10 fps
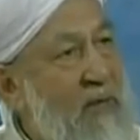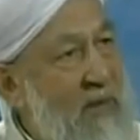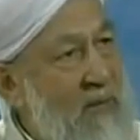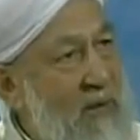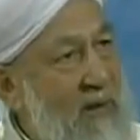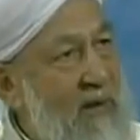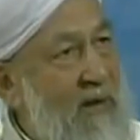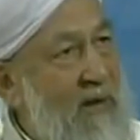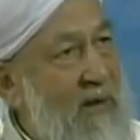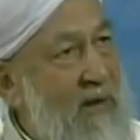people,
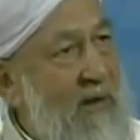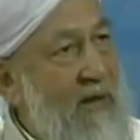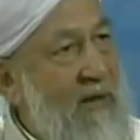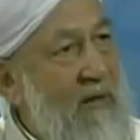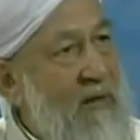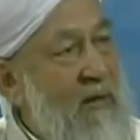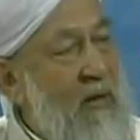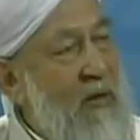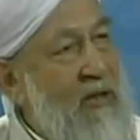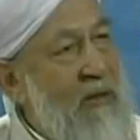
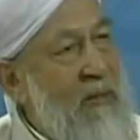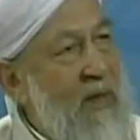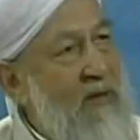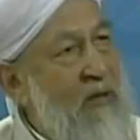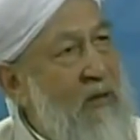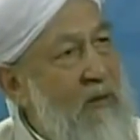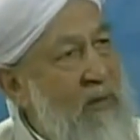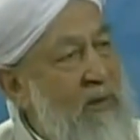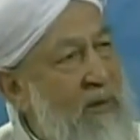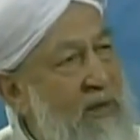because it depends on the
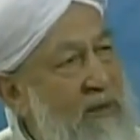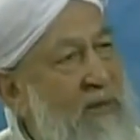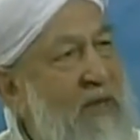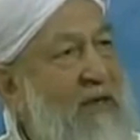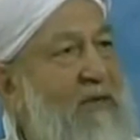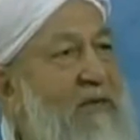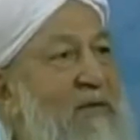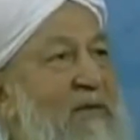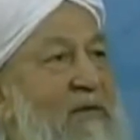people themselves.